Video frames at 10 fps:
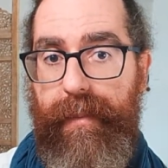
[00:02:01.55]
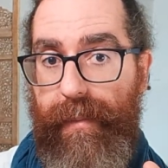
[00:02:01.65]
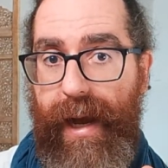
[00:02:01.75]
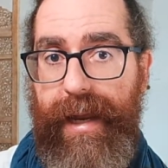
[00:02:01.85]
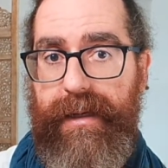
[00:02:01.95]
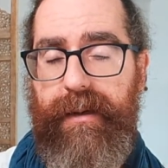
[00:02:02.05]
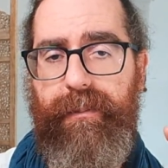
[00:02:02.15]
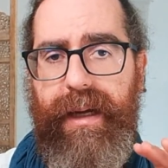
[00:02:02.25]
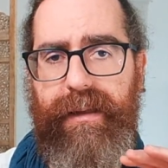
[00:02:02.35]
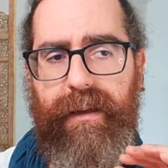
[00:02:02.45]
palate,
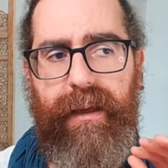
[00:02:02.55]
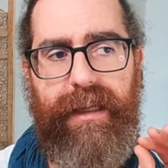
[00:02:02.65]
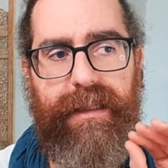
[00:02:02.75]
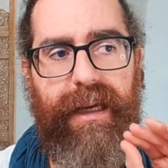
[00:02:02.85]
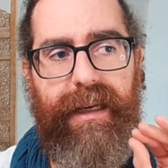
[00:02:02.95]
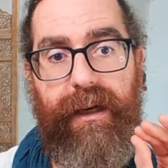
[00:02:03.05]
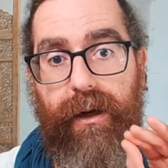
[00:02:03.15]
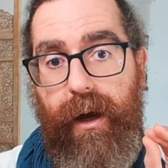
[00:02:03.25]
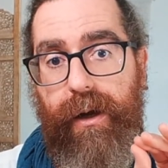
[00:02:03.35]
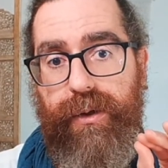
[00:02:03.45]
but it's getting
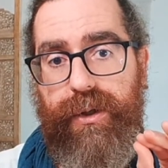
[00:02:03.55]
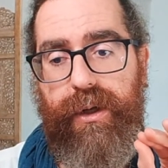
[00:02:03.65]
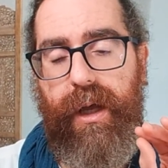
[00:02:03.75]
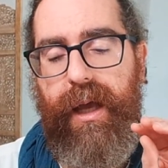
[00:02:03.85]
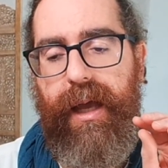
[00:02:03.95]
close